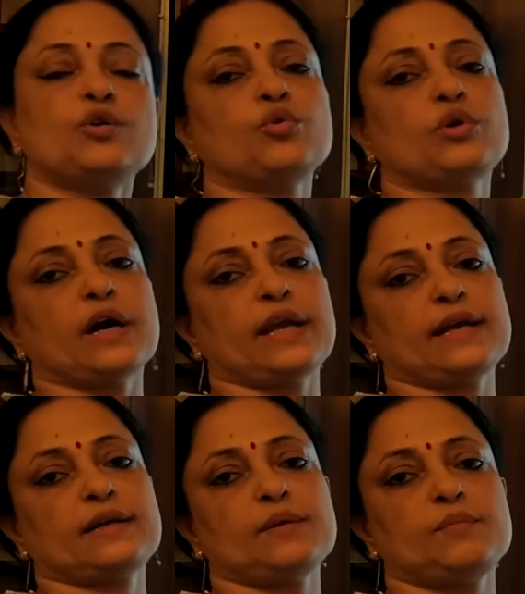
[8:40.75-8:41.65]
to
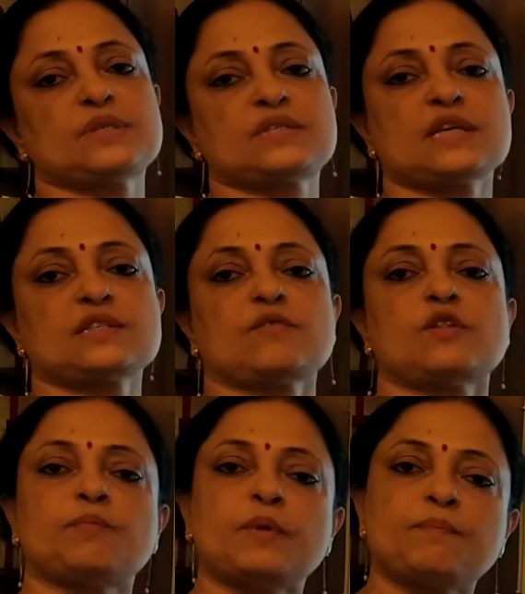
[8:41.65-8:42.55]
correct the mistakes of
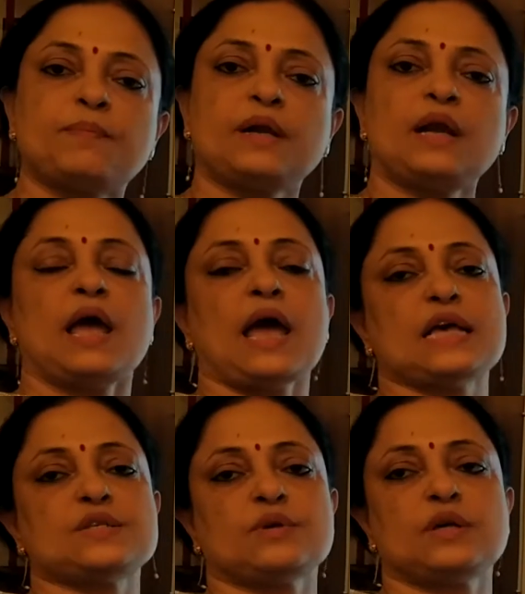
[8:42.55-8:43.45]
the people
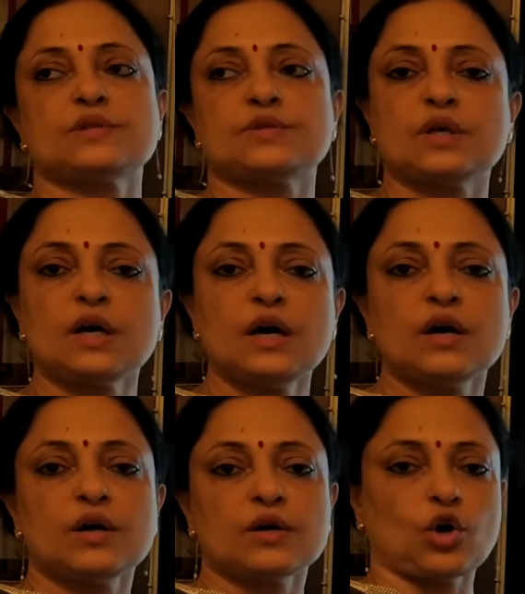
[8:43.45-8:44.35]
as well as
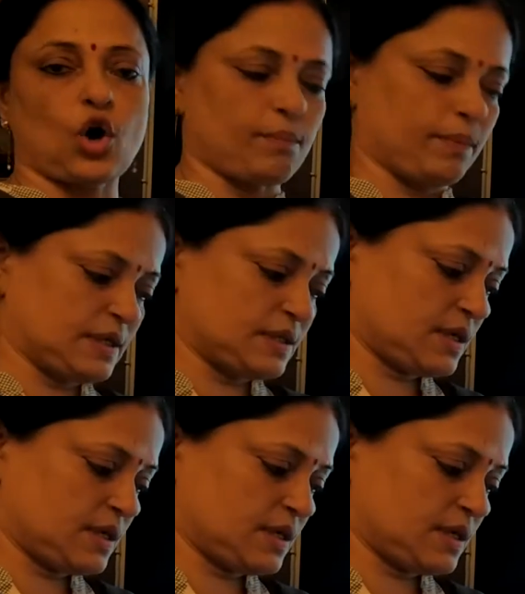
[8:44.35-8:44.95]
the government.